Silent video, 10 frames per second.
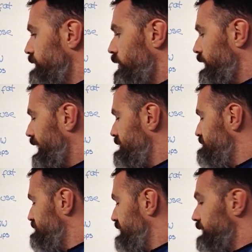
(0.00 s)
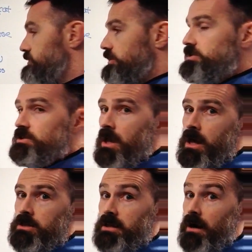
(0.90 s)
okay, filters,
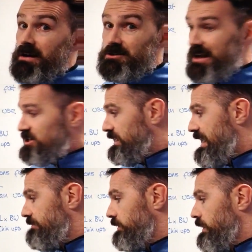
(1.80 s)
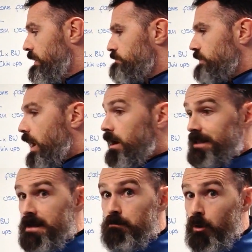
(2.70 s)
their hydration level. Are
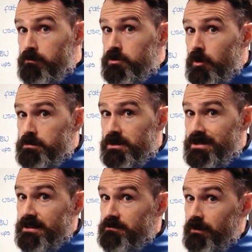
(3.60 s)
they pumped up? Do they take the